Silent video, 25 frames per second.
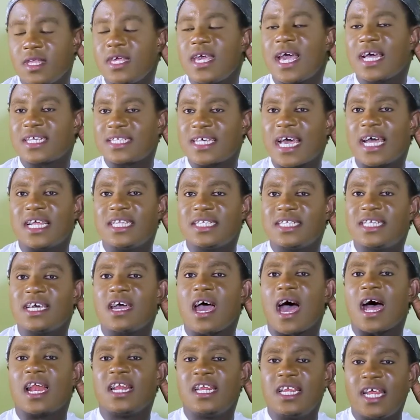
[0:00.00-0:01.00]
Yes, and
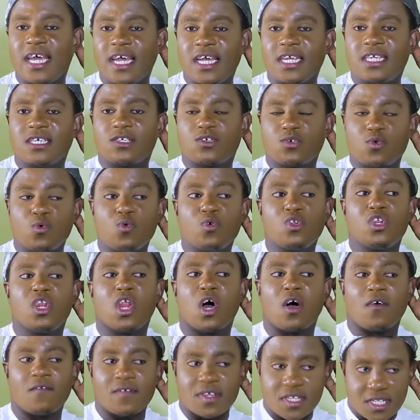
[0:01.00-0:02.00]
there are ladies who
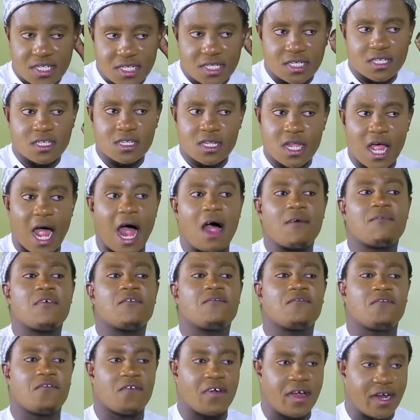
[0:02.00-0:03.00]
love it. I have
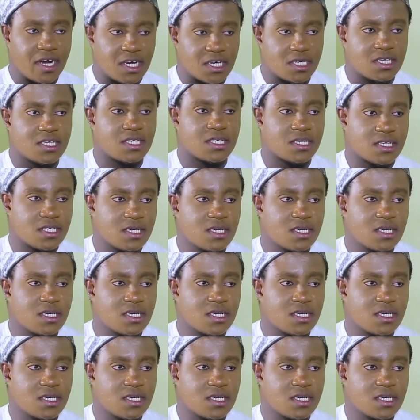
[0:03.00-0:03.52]
a friend.